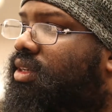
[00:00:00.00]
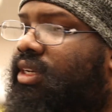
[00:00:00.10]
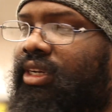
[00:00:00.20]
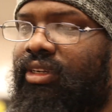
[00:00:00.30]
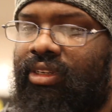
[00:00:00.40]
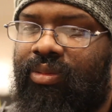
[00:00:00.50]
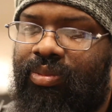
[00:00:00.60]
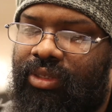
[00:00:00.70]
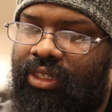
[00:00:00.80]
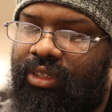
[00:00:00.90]
And this
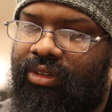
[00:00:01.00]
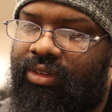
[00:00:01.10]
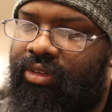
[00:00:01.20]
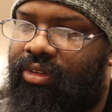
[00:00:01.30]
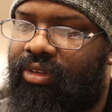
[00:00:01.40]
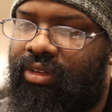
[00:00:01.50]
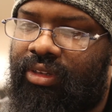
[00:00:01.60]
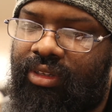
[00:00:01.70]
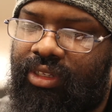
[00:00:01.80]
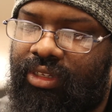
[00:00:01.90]
book is
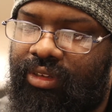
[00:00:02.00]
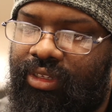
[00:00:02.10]
There